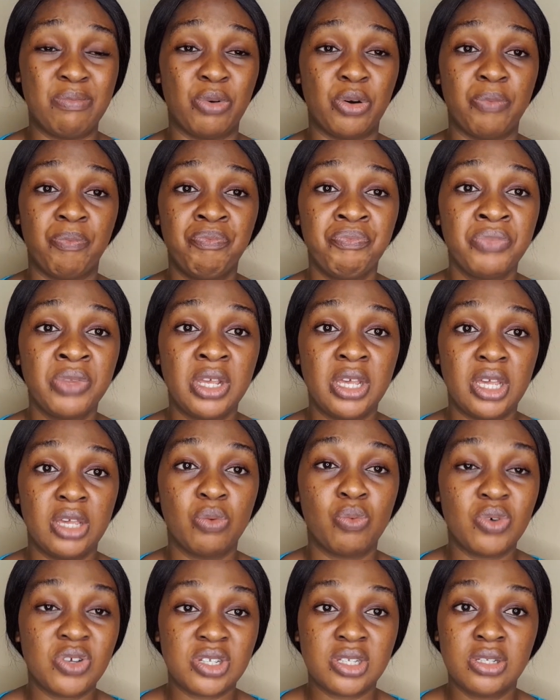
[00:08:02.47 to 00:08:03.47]
but it
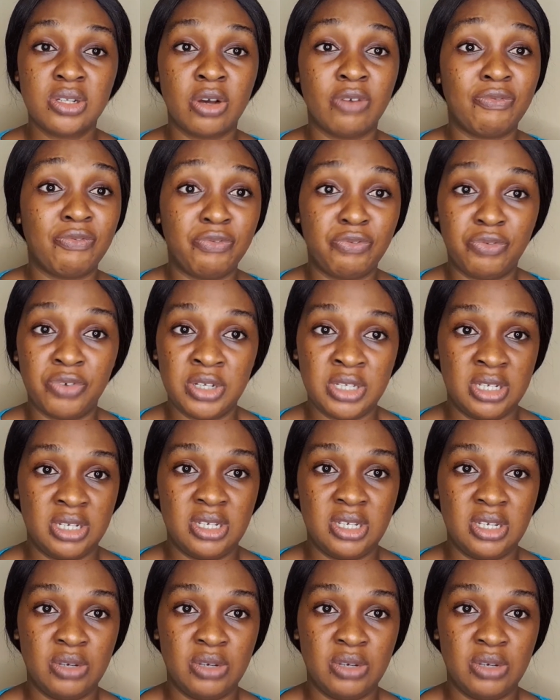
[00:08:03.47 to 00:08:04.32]
was not funny.